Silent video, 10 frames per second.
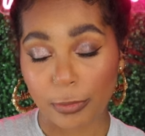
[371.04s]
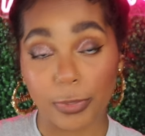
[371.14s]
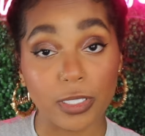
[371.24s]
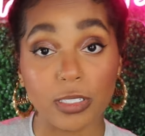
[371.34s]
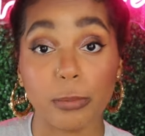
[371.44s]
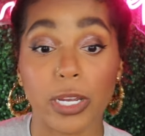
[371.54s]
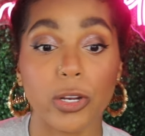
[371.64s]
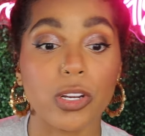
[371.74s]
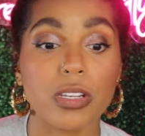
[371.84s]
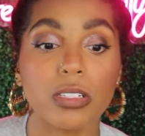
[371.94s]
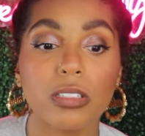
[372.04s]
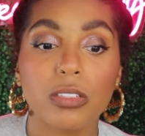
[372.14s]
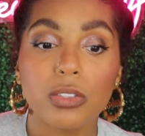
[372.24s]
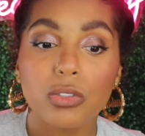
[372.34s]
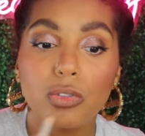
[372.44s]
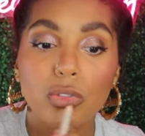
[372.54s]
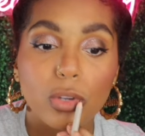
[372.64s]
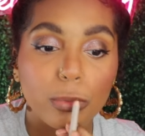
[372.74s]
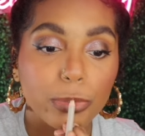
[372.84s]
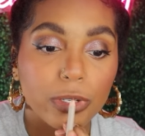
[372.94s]
But this lip liner is
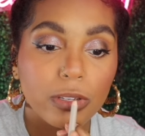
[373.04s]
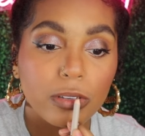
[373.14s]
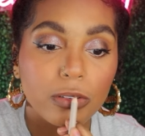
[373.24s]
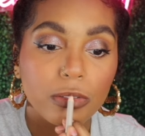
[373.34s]
so pretty.